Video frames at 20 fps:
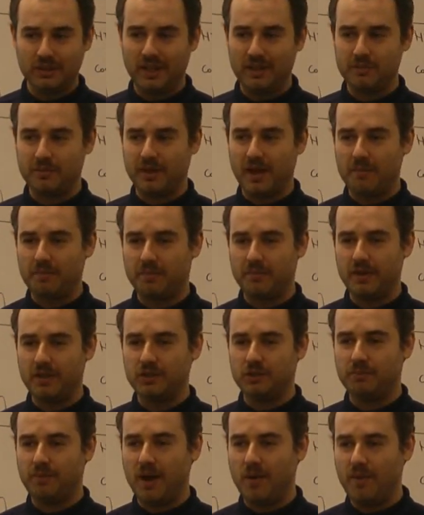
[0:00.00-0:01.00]
like it's been
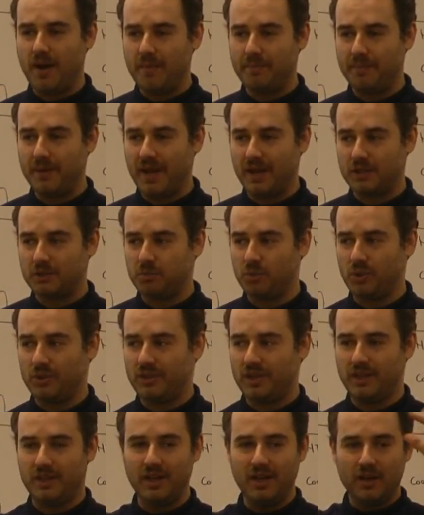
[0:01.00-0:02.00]
compromised by web exploit
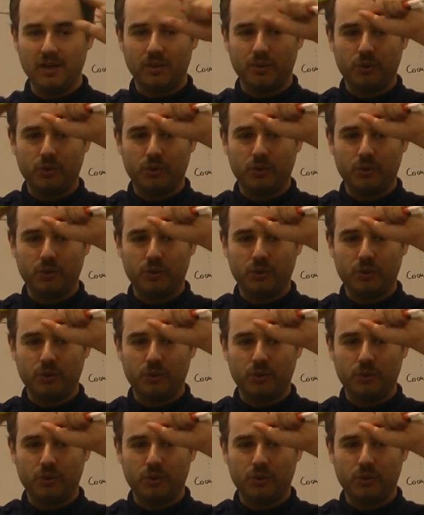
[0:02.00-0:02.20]
kit.